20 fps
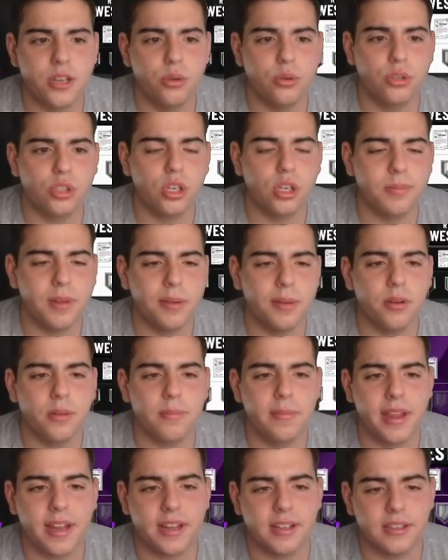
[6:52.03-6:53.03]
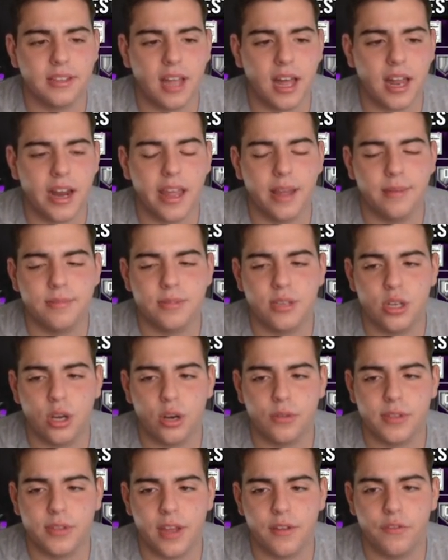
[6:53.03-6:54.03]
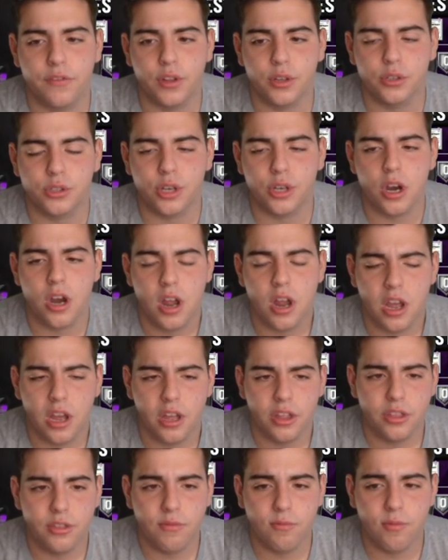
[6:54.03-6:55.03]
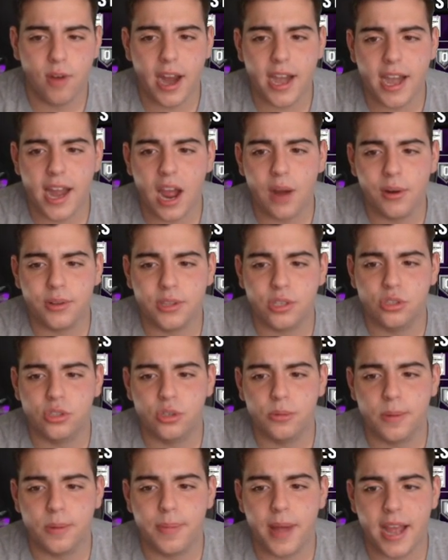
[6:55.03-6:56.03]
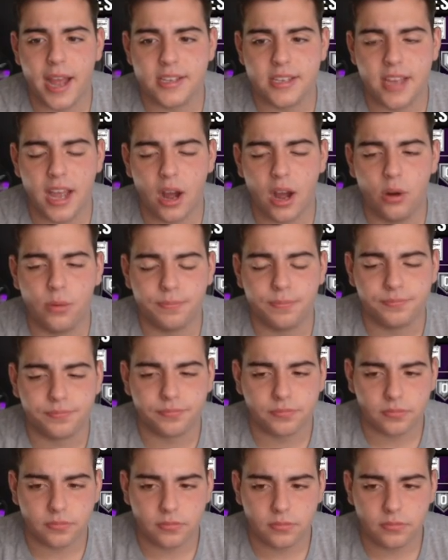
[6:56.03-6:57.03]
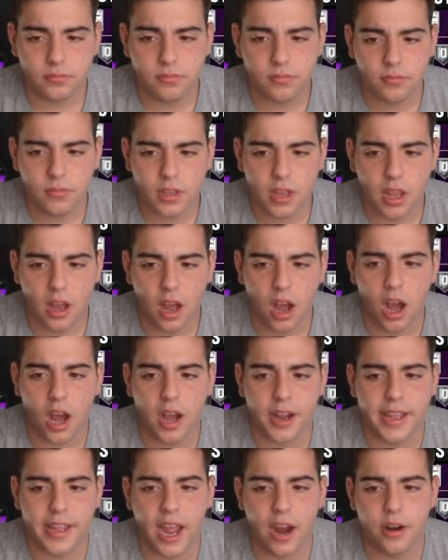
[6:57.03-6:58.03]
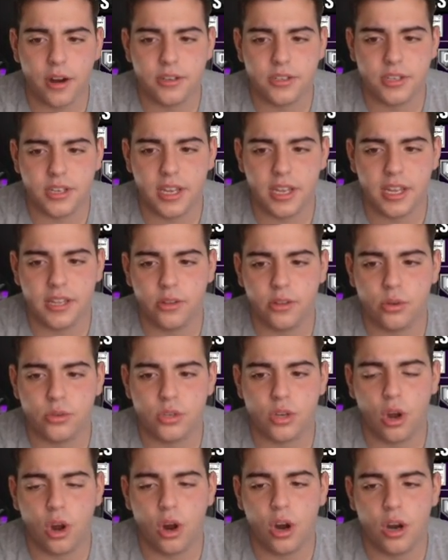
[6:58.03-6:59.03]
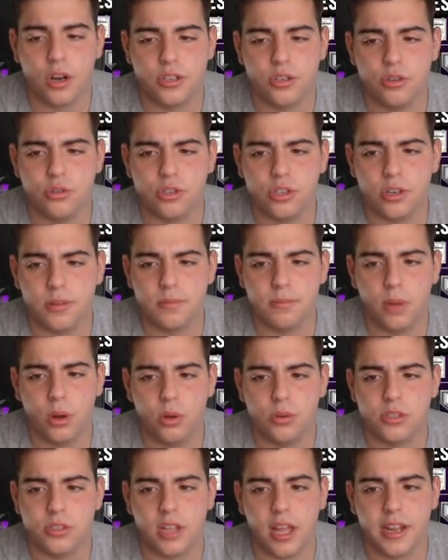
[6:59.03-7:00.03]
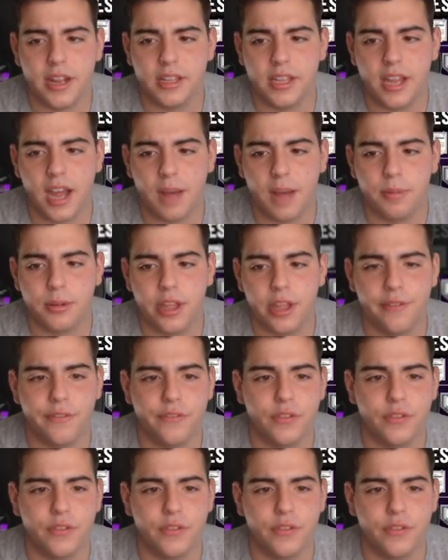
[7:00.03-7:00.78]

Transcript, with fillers: you should be able to make a lot of MT off that filter. Right now, with the super packs out, uh, guaranteeing those cards, you should most likely hop on that